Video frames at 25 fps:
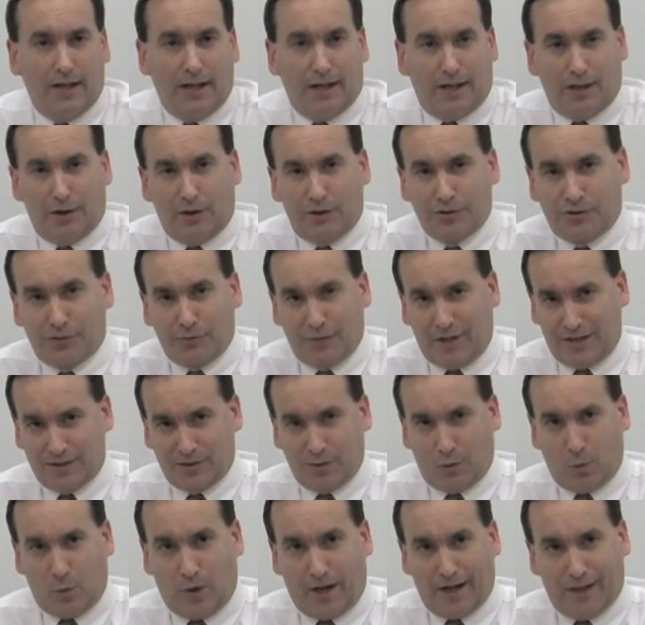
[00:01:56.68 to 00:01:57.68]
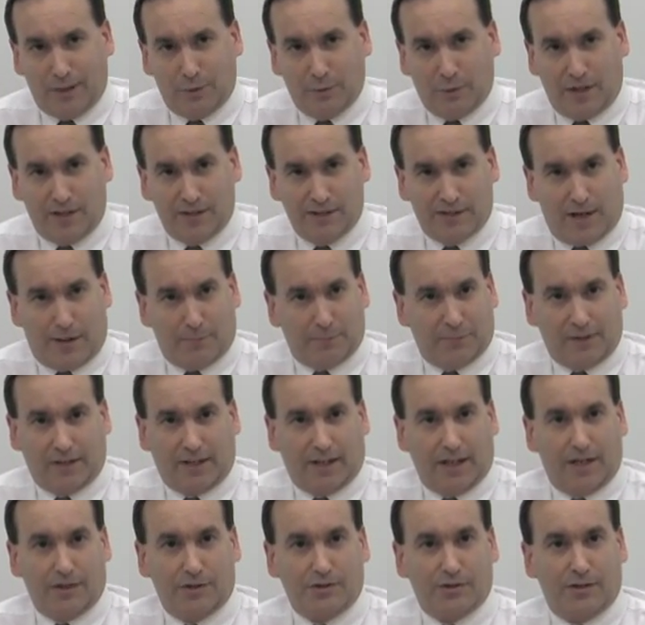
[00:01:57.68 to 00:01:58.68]
It also has a wide range
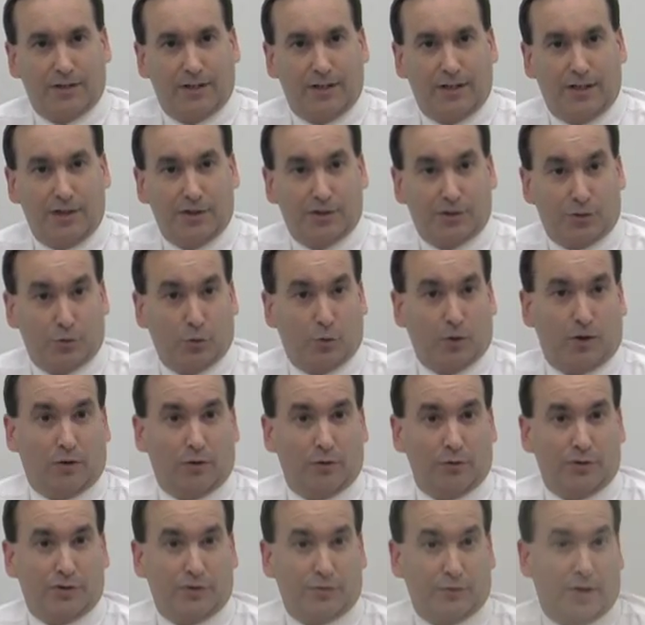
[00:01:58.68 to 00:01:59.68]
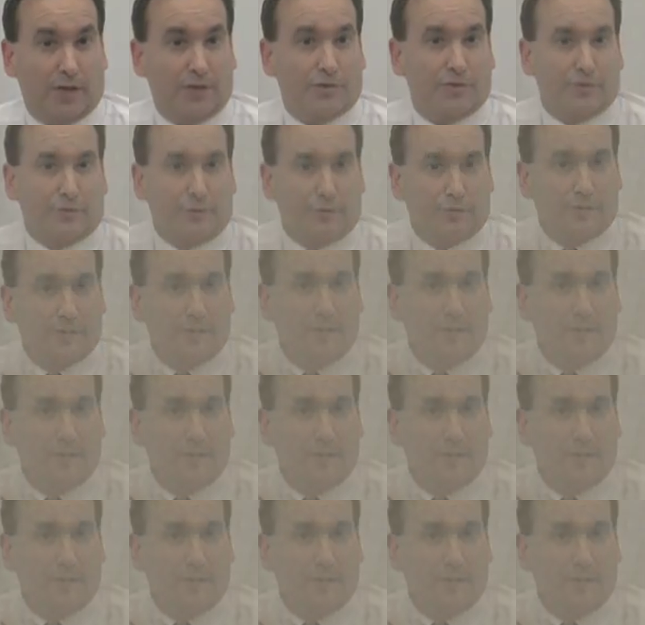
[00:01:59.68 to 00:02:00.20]
application in historical structures.